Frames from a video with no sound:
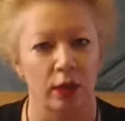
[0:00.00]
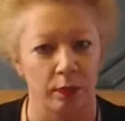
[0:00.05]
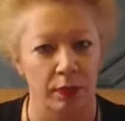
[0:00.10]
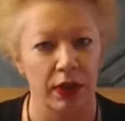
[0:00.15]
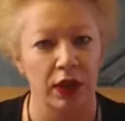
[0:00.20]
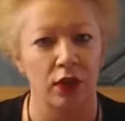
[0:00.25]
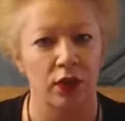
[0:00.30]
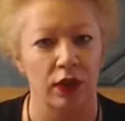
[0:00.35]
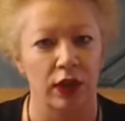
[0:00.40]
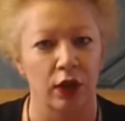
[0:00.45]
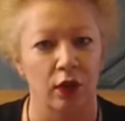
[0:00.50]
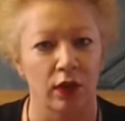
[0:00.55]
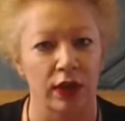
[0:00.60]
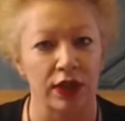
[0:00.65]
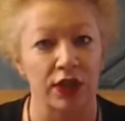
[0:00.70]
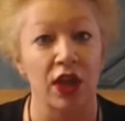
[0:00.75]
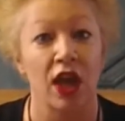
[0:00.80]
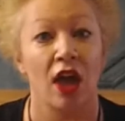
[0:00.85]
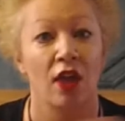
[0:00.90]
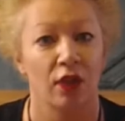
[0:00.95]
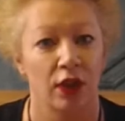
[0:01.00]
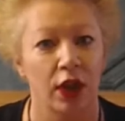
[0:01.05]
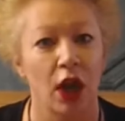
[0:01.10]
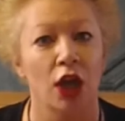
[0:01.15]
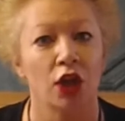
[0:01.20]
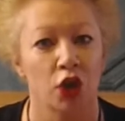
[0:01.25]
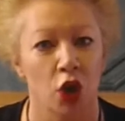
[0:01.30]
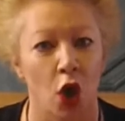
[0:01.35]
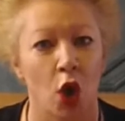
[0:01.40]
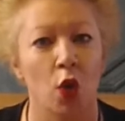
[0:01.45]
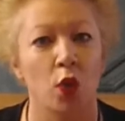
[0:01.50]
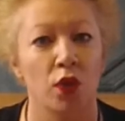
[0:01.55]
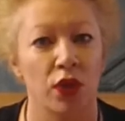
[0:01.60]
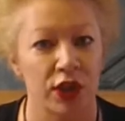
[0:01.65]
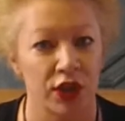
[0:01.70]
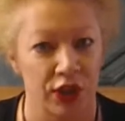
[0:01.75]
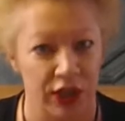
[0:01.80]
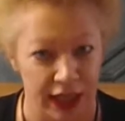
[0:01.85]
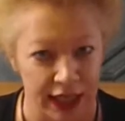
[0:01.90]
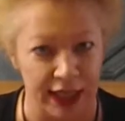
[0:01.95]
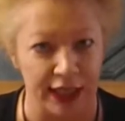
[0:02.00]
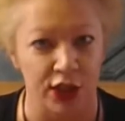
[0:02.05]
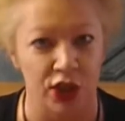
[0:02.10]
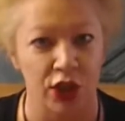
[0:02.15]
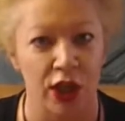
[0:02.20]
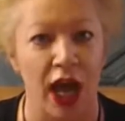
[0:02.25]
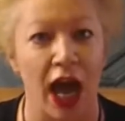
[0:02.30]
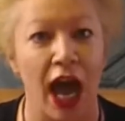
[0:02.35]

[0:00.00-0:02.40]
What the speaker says: big theories, then I know this is